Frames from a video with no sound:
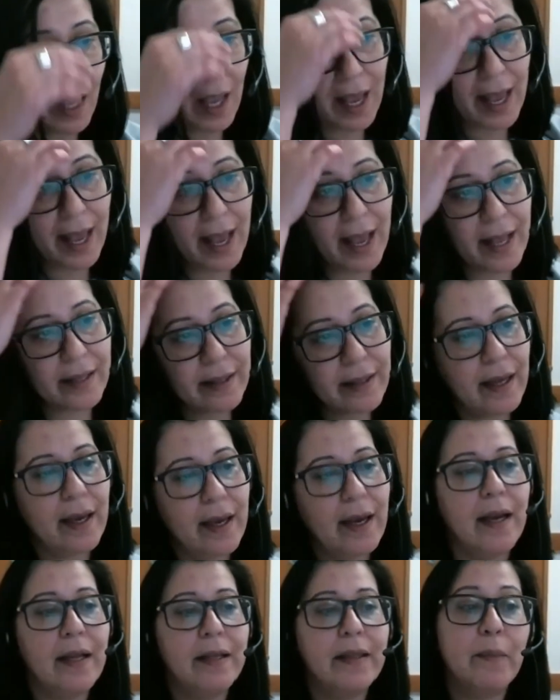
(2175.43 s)
And
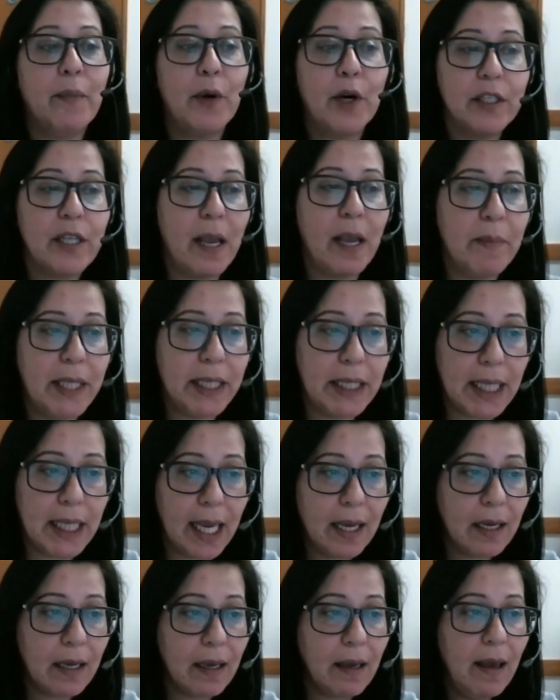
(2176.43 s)
the part-time
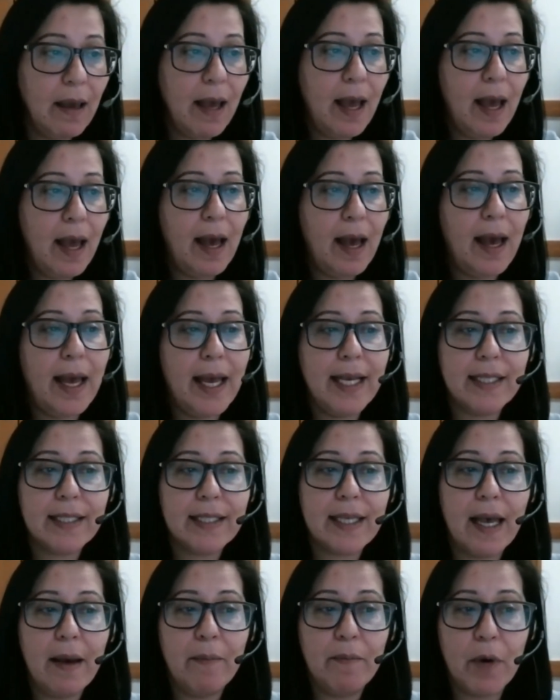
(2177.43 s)
intake is
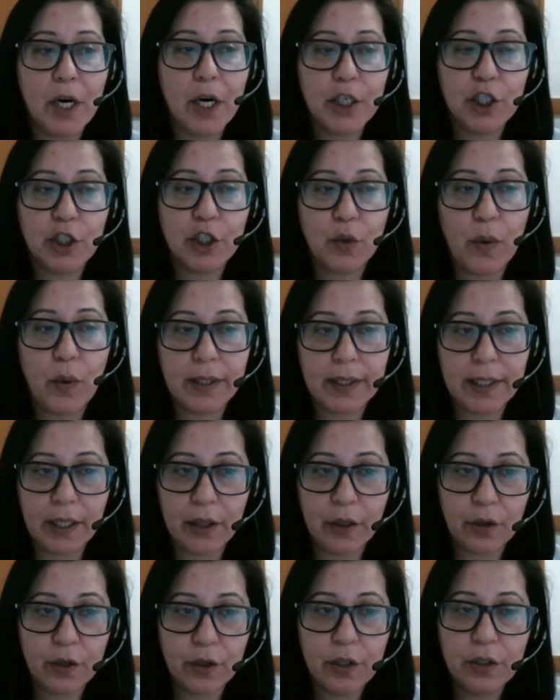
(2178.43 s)
March
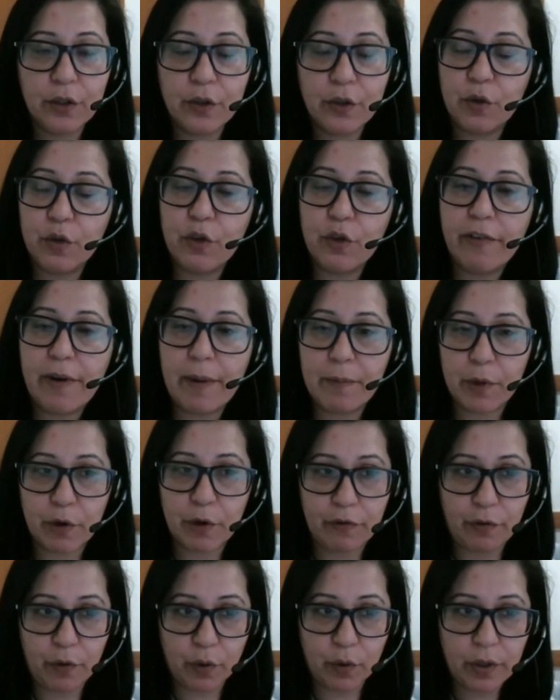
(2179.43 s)
23rd to November
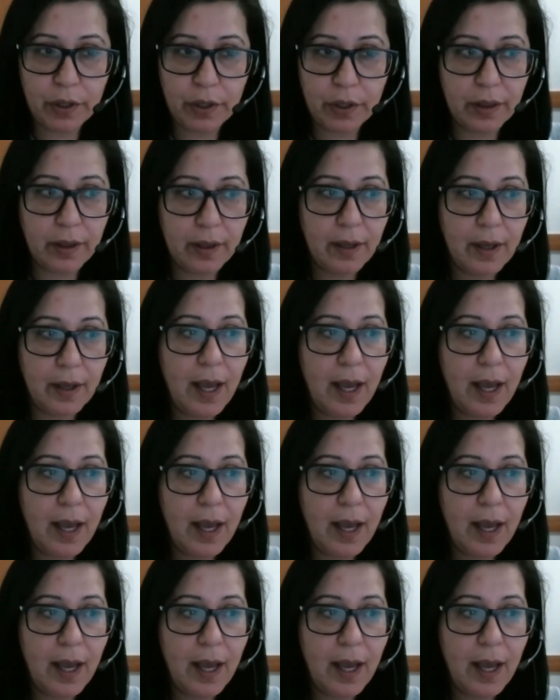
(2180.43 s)
4th.